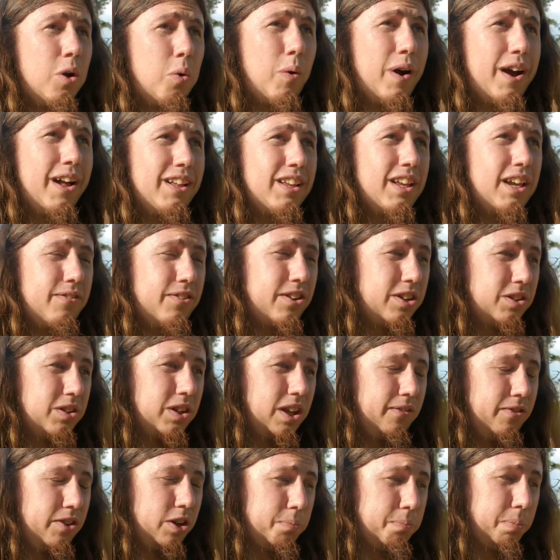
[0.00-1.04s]
Well, if
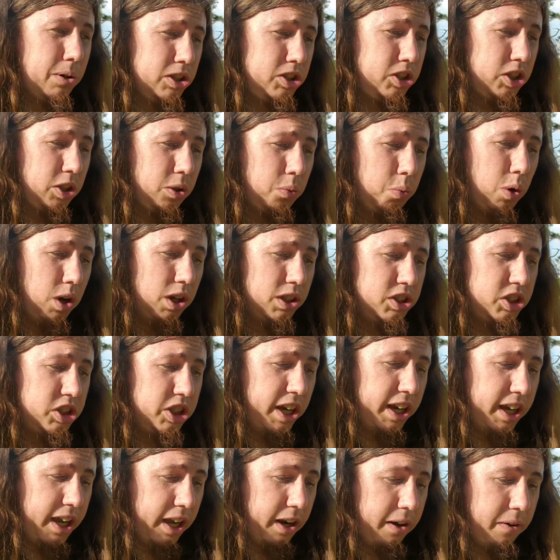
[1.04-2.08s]
you butcher one
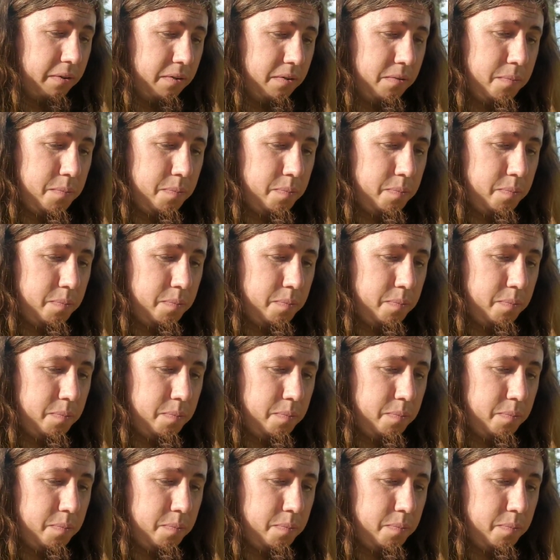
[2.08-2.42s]
chicken,